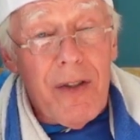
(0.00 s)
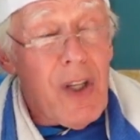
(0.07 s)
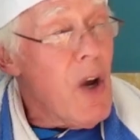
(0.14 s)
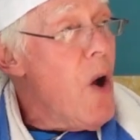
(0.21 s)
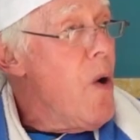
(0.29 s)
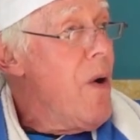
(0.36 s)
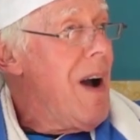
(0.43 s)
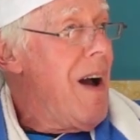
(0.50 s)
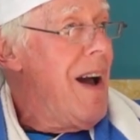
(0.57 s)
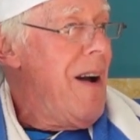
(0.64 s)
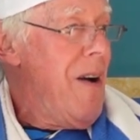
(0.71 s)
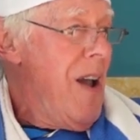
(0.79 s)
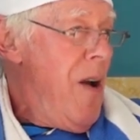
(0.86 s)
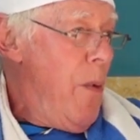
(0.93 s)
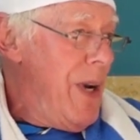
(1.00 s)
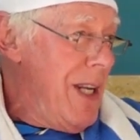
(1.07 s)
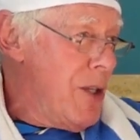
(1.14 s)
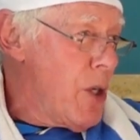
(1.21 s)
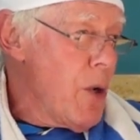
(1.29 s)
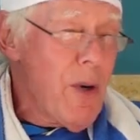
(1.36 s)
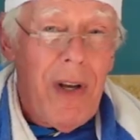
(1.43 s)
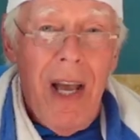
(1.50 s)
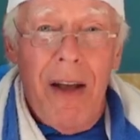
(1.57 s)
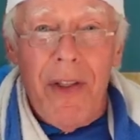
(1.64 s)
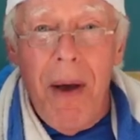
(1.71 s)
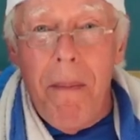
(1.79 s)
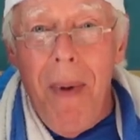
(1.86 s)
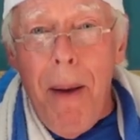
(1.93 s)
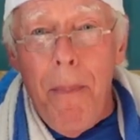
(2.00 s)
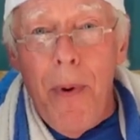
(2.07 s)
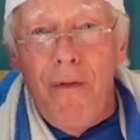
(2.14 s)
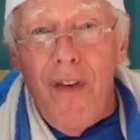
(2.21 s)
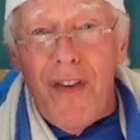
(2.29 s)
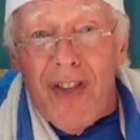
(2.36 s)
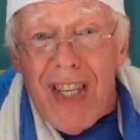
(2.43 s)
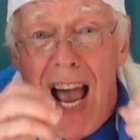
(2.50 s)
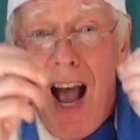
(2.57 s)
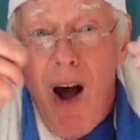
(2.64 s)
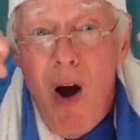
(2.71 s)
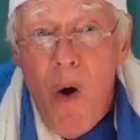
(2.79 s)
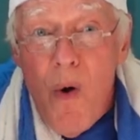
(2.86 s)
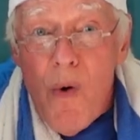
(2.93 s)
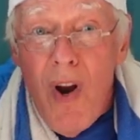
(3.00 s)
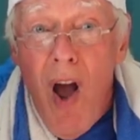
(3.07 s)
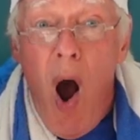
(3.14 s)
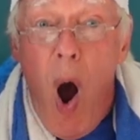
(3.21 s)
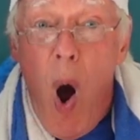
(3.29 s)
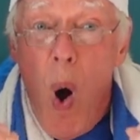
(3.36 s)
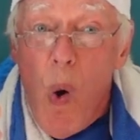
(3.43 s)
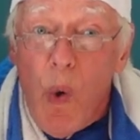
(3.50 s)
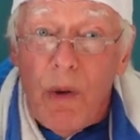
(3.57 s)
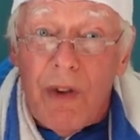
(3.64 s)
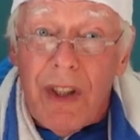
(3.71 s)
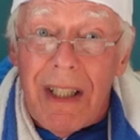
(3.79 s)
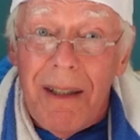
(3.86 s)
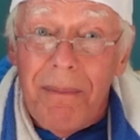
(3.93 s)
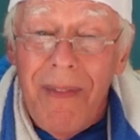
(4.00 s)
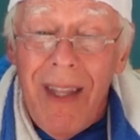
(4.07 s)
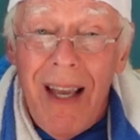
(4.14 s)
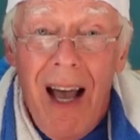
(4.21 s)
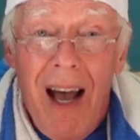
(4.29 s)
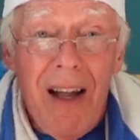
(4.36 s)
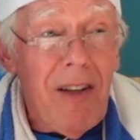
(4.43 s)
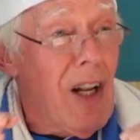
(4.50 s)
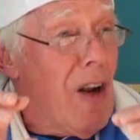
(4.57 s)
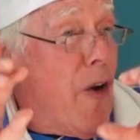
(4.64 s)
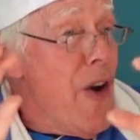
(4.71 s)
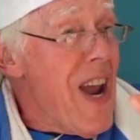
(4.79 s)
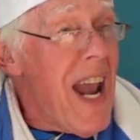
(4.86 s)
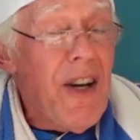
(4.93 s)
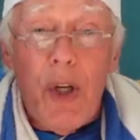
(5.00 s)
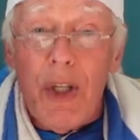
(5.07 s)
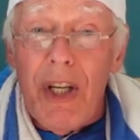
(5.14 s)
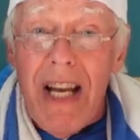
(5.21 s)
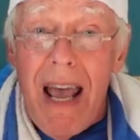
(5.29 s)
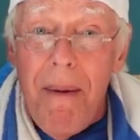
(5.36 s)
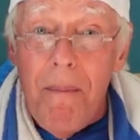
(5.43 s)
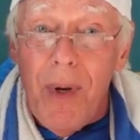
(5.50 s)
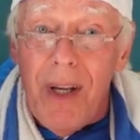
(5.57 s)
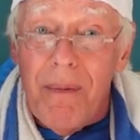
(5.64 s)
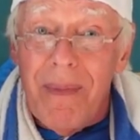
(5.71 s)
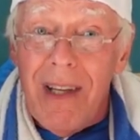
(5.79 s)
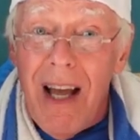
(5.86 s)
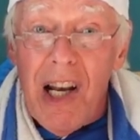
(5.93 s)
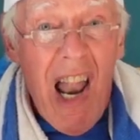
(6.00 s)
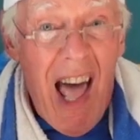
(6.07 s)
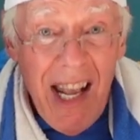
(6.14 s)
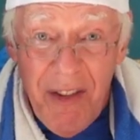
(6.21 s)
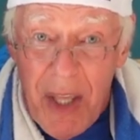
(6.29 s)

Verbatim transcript: So we took the map of town Oldham and created an emblem like